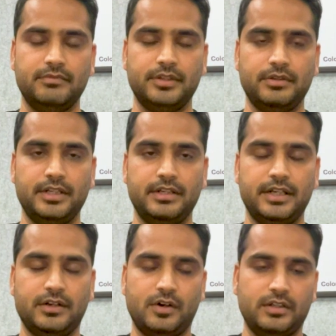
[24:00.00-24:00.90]

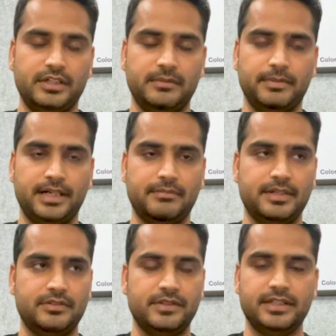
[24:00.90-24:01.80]
In all the
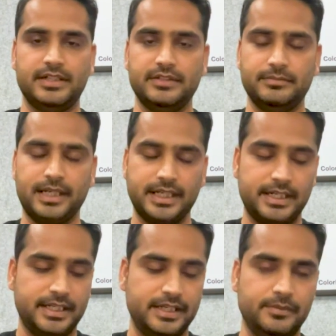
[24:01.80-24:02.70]
departments, whether it is
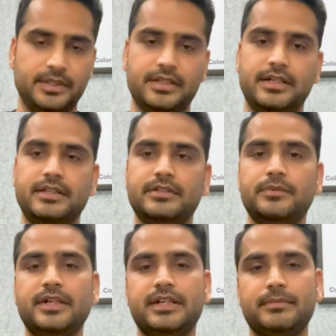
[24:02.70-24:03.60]
marketing, whether it is
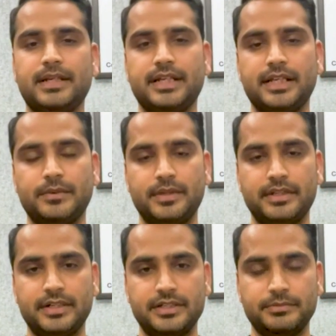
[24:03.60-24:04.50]
inventory planning,
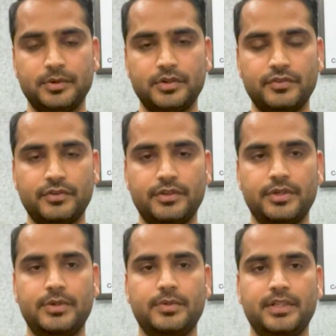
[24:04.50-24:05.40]
whether it is
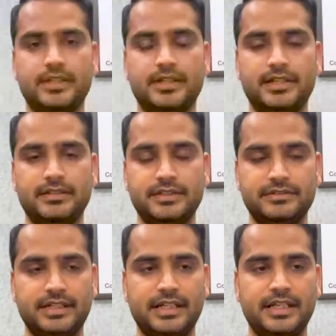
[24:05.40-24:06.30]
portfolio, whether it is
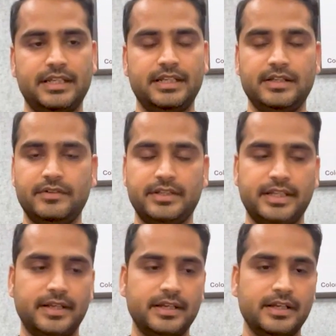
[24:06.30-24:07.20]
design and
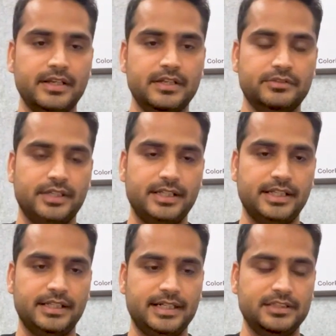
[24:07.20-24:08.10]
everything. So I
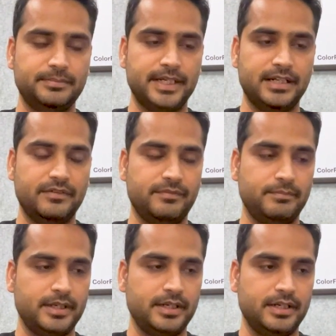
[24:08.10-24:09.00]
think that has paid off
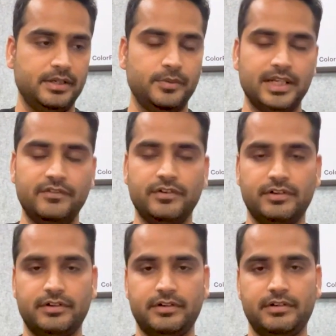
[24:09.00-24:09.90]
well
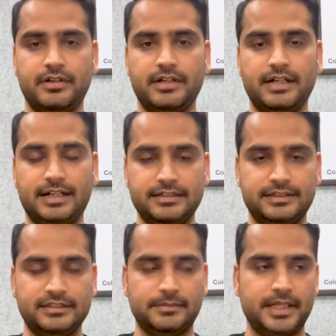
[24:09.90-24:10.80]
for
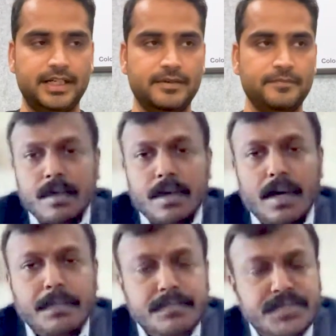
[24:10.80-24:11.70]
us as a brand.
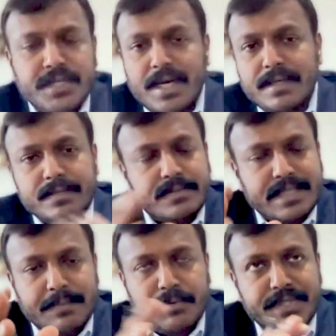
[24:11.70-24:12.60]
Chirag,
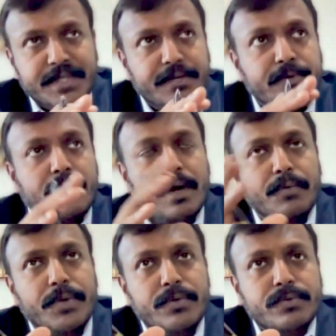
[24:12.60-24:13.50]
same question to you.
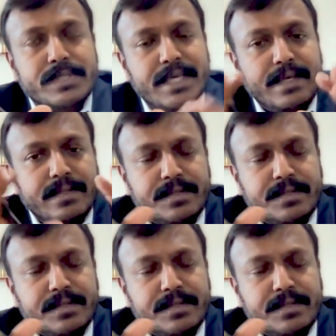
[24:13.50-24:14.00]
How are you seeing